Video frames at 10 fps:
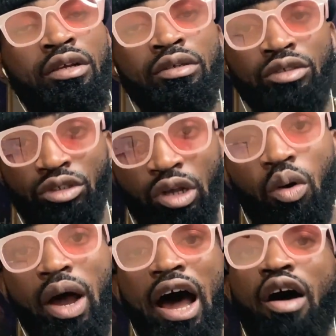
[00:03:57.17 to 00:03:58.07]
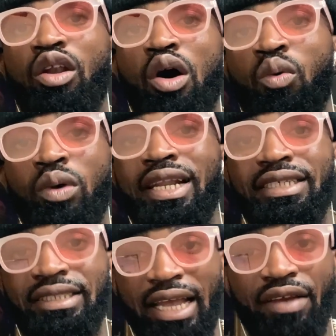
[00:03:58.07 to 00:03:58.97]
So how long will
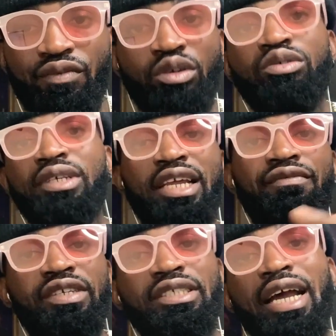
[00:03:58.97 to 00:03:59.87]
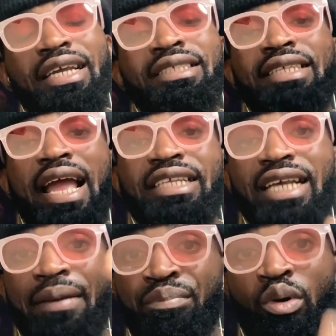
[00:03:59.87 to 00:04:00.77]
it take for you to get a visa? It takes
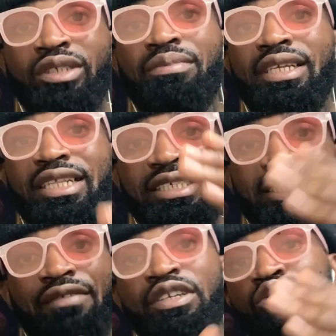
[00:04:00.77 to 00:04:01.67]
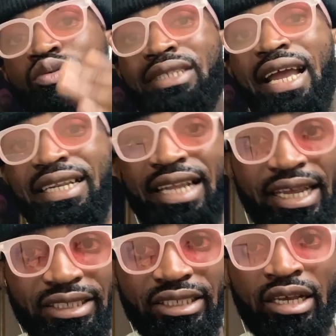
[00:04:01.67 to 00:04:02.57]
approximately 7 to 10
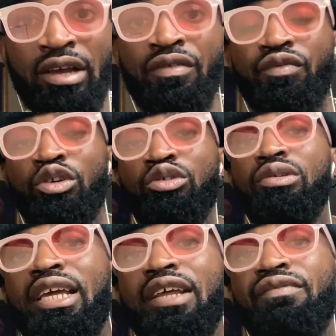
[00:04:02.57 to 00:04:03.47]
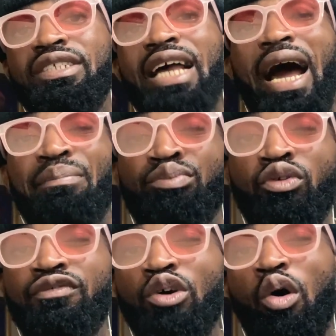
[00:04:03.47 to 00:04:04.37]
days for you to a visa
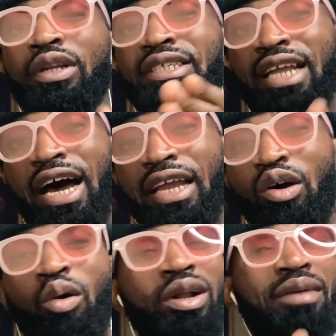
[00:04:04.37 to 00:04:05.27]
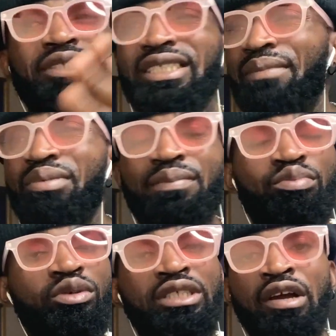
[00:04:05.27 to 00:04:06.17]
approved or denied. Or let me simply
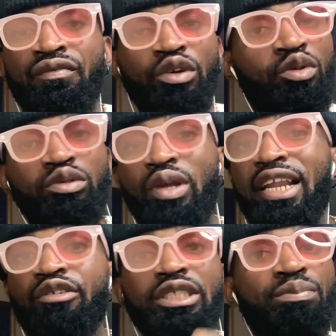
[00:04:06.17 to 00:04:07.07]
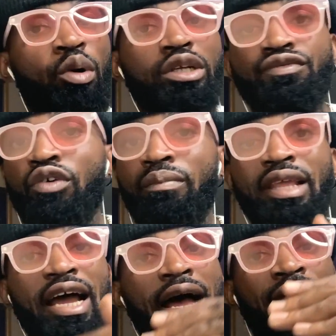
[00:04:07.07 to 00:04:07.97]
put, for you to get a response from
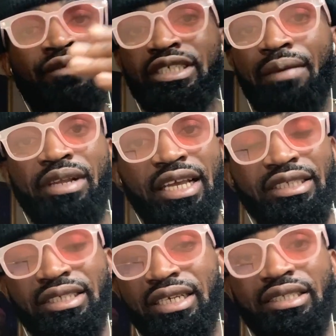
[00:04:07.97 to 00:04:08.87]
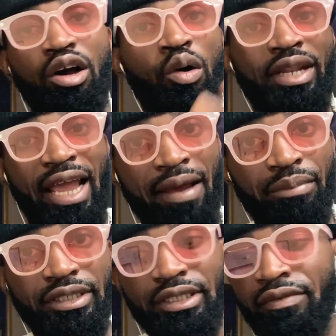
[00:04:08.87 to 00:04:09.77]
the visa application center or the
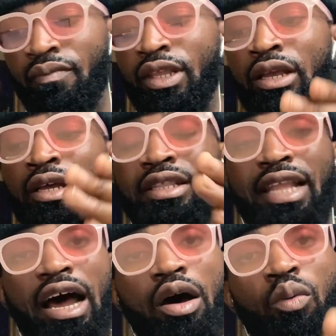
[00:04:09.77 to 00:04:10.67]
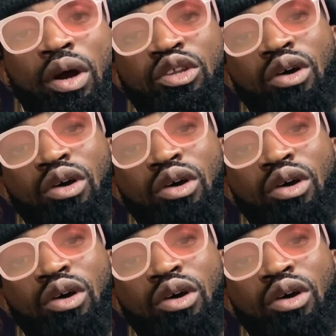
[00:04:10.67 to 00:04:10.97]
embassy. Now, when your